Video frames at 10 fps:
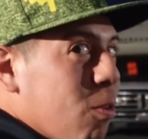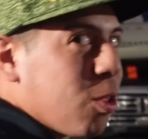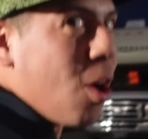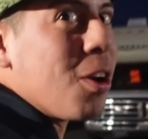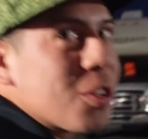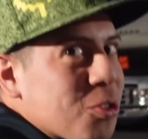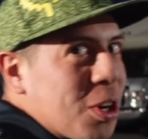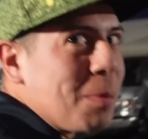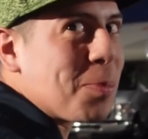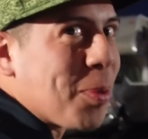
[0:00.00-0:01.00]
Long
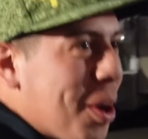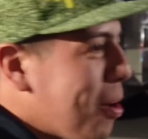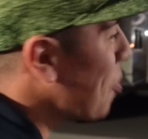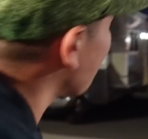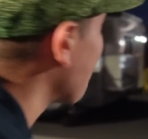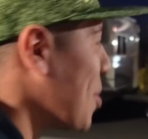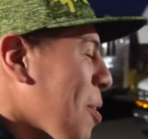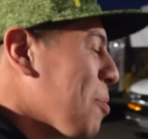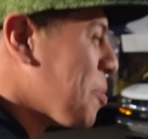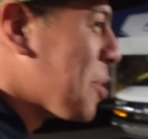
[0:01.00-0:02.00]
trips, bro. You know
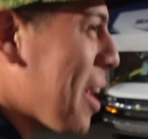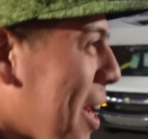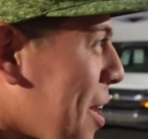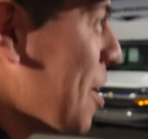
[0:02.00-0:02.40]
what I'm saying?